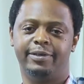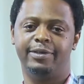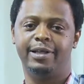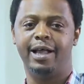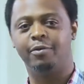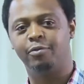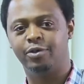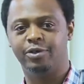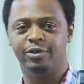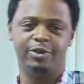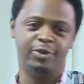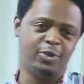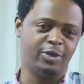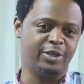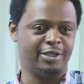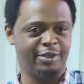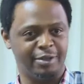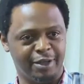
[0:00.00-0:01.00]
Now, you know,
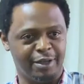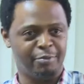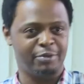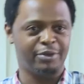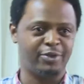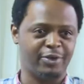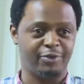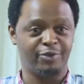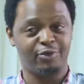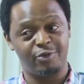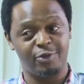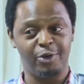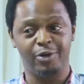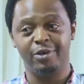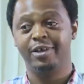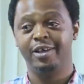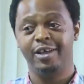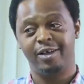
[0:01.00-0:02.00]
it's in a bit of a
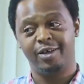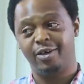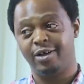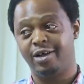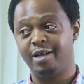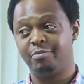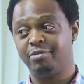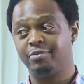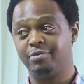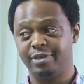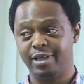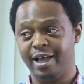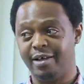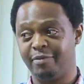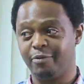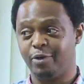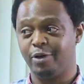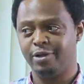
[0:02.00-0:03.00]
struggle. Oka people, they
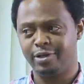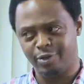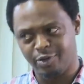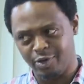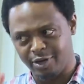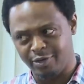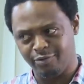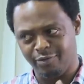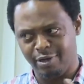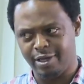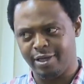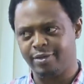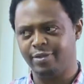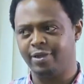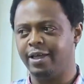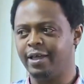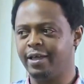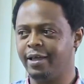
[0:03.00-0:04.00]
have quality. So he's really
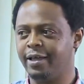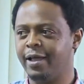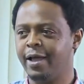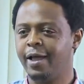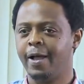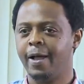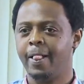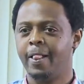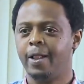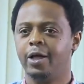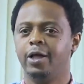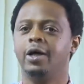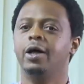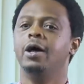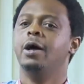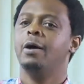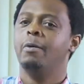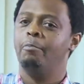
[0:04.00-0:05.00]
thinking.
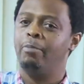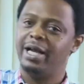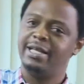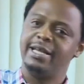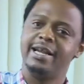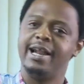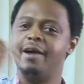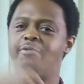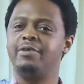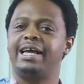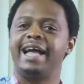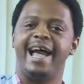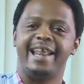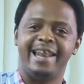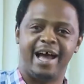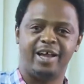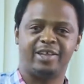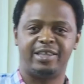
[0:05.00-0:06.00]
But didn't we guy
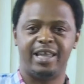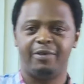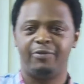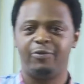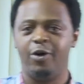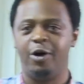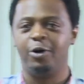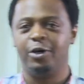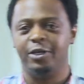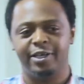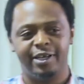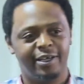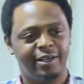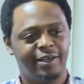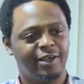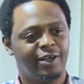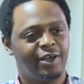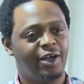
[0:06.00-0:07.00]
now steps forward?
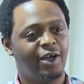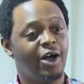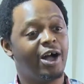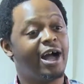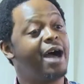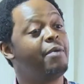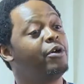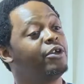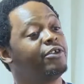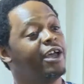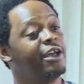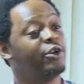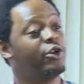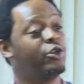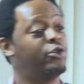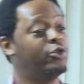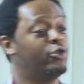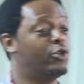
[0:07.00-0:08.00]
Oka, how much are you
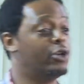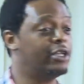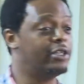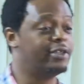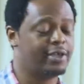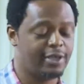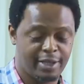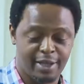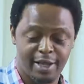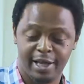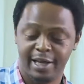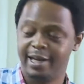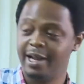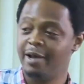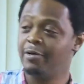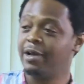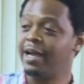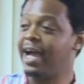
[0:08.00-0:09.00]
going to do it?
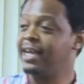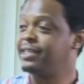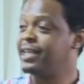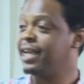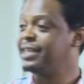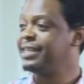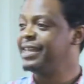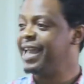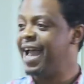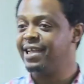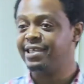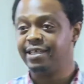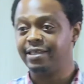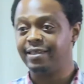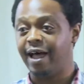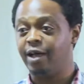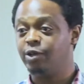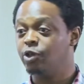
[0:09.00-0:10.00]
Every guy says
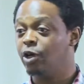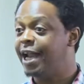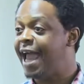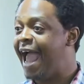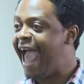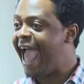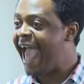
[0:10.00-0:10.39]
90,000.